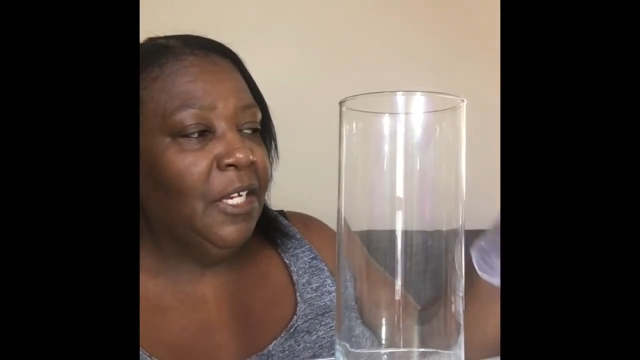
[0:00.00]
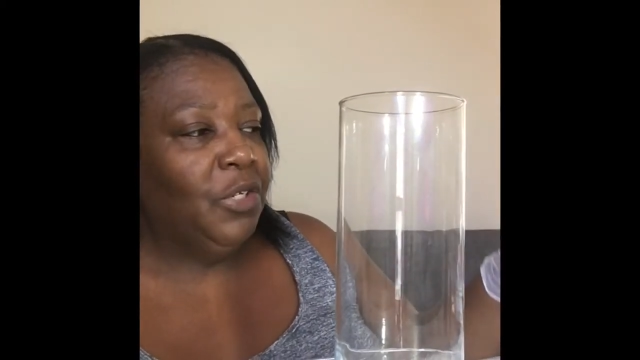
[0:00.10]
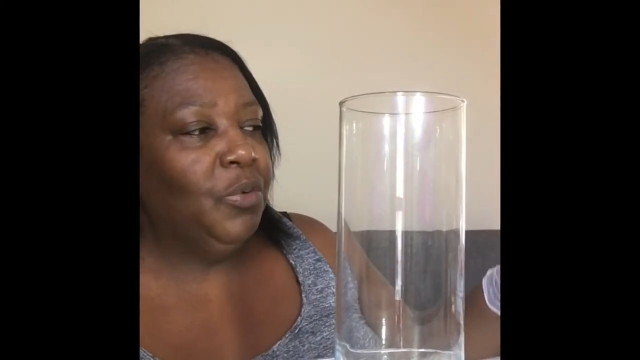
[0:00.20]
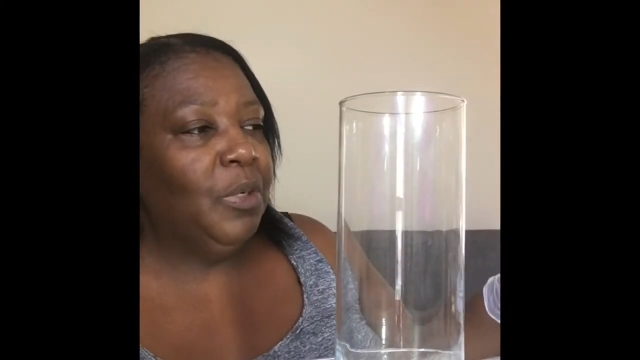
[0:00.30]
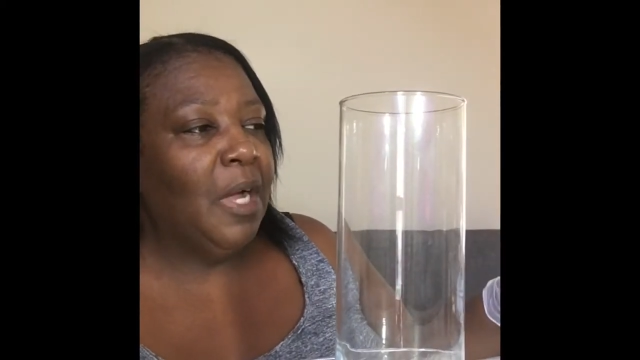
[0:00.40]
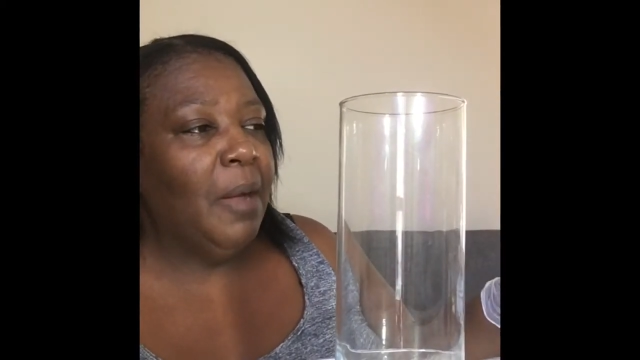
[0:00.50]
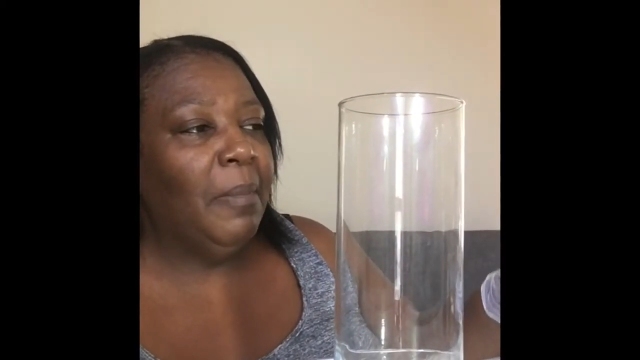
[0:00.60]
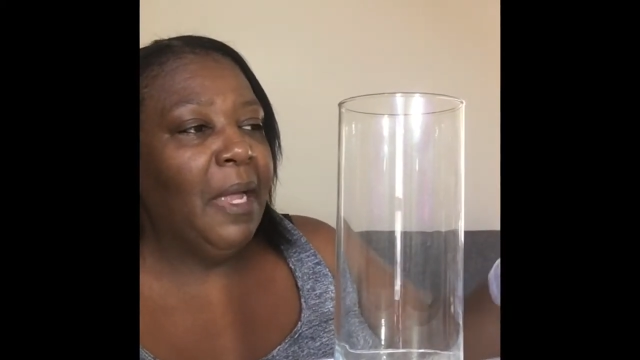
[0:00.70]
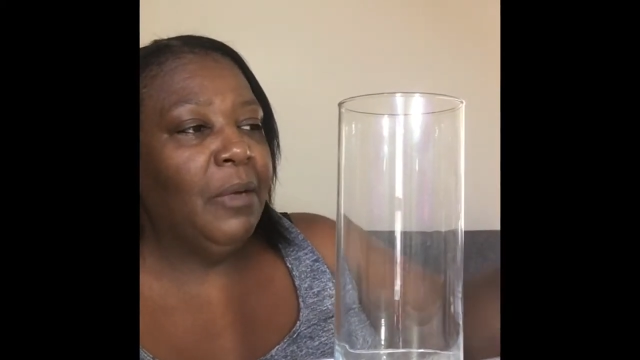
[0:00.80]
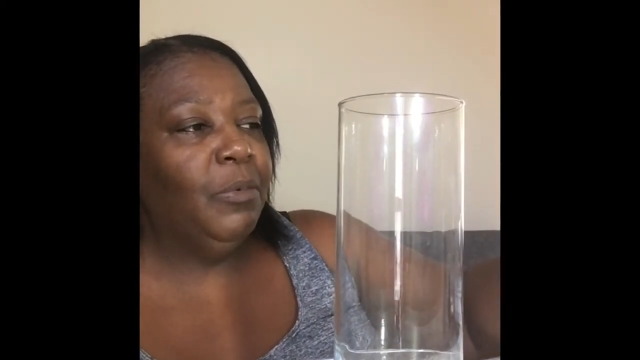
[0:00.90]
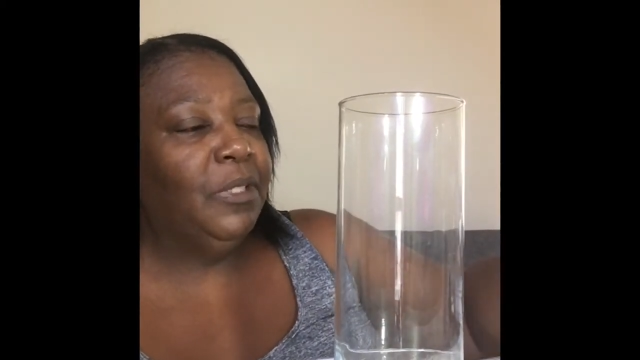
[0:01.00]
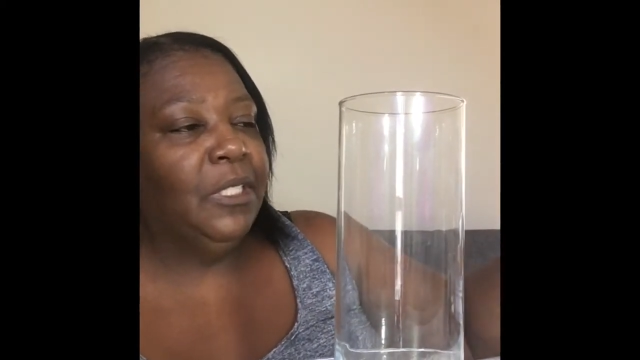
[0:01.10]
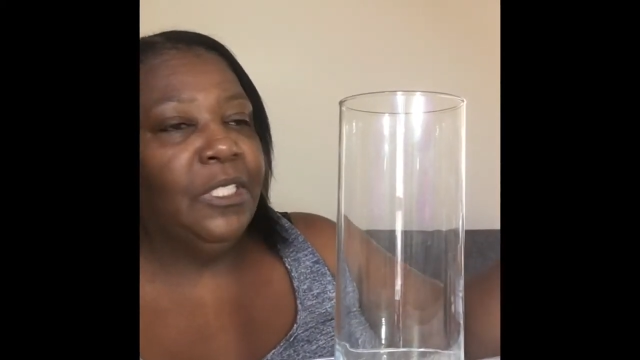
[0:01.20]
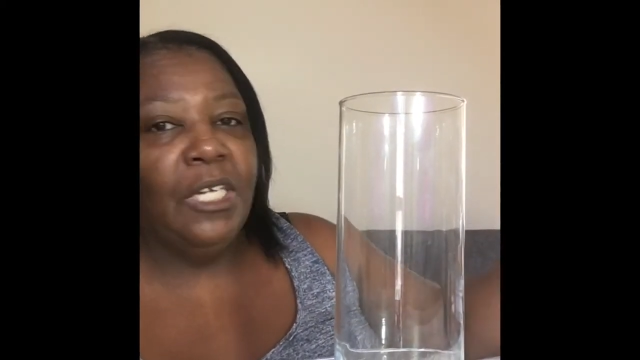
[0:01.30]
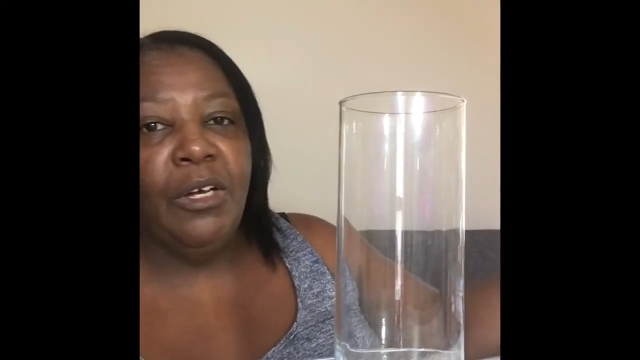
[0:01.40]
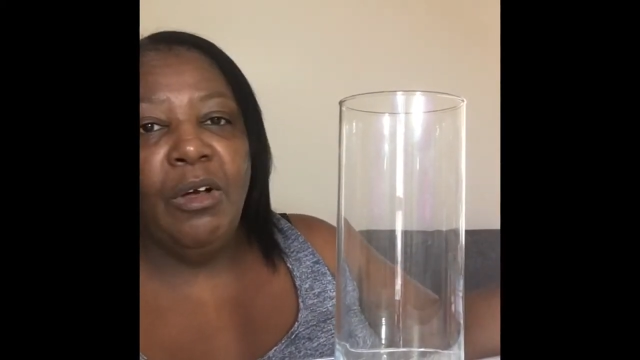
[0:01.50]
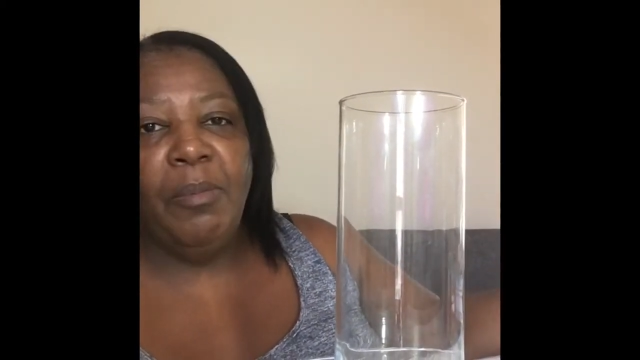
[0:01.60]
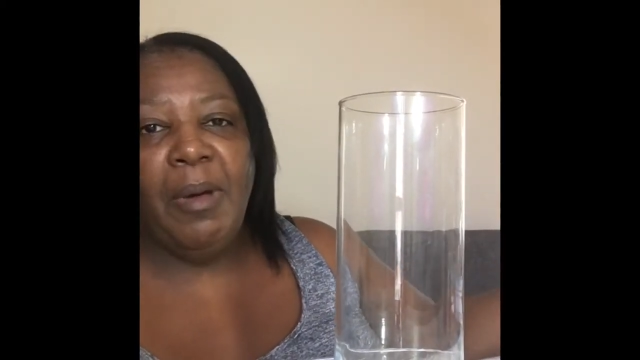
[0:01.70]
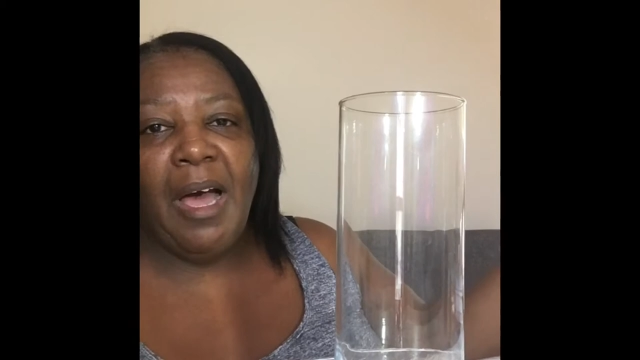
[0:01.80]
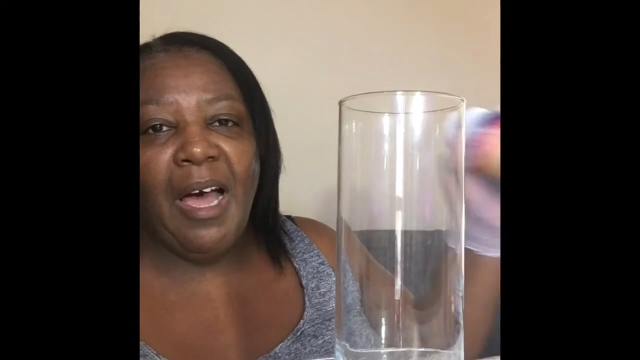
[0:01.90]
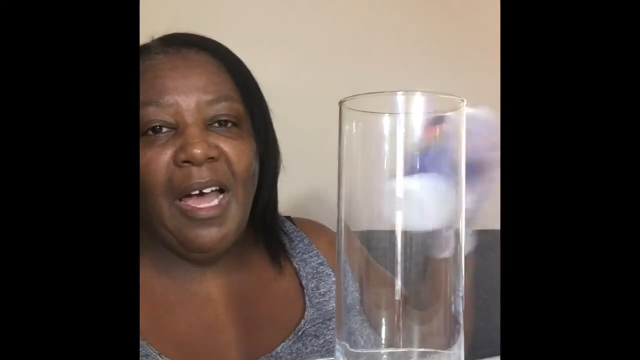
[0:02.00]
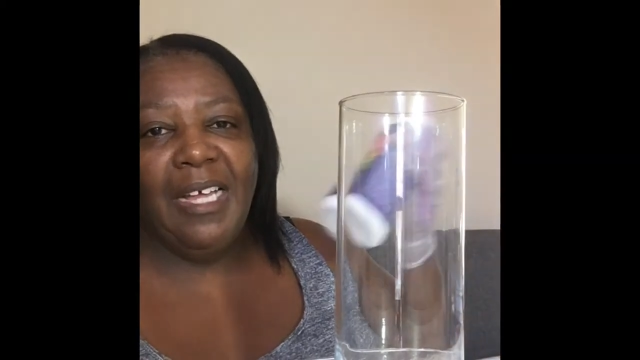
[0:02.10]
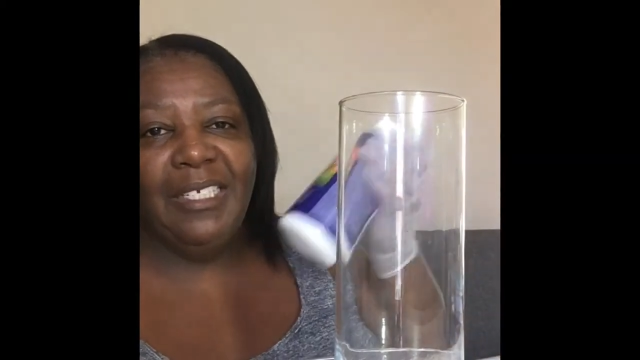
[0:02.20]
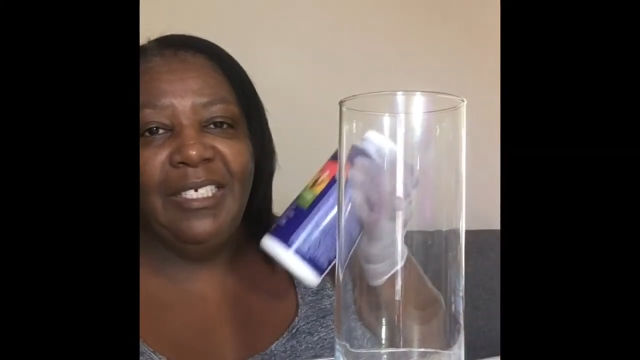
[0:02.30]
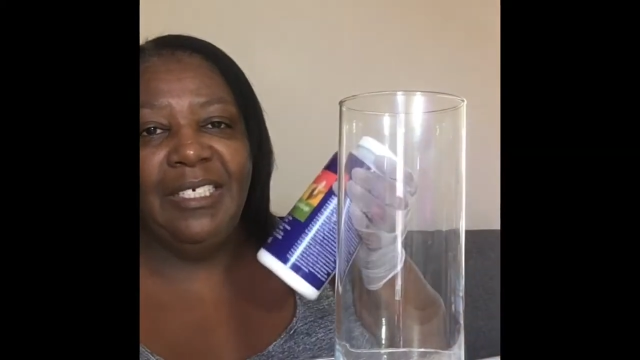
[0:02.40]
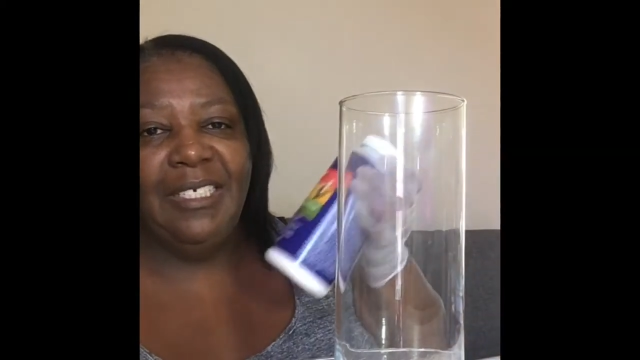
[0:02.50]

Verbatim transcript: you will come back with the decoupage